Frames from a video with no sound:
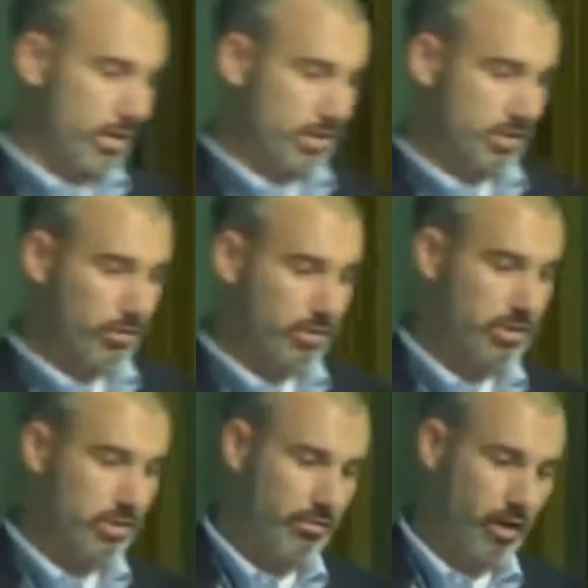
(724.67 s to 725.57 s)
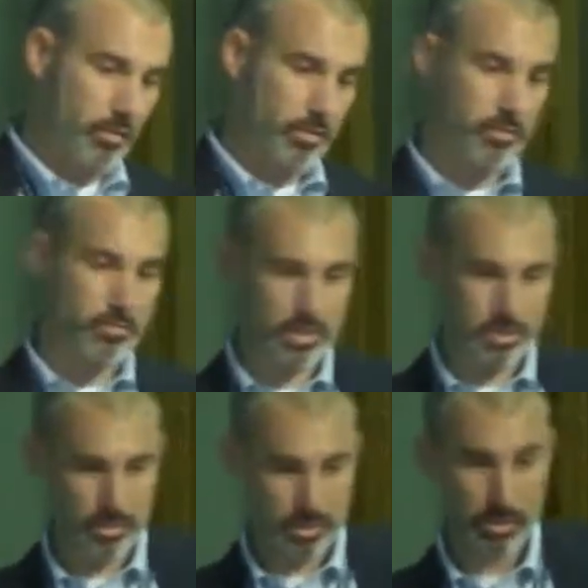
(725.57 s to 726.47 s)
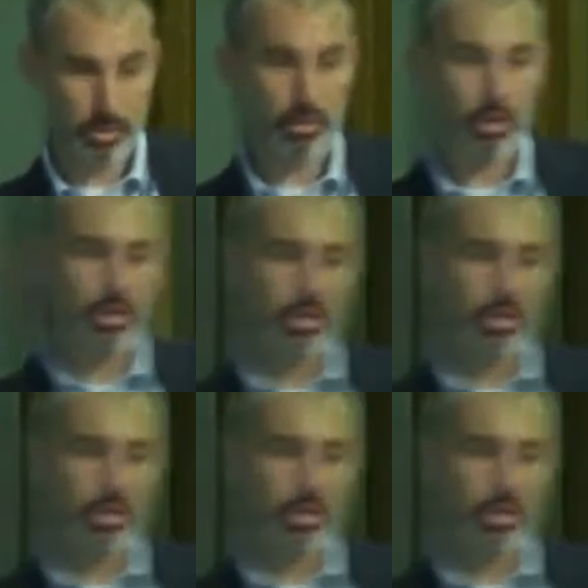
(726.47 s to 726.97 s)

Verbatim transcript: to a next generation environment, but it's been slow.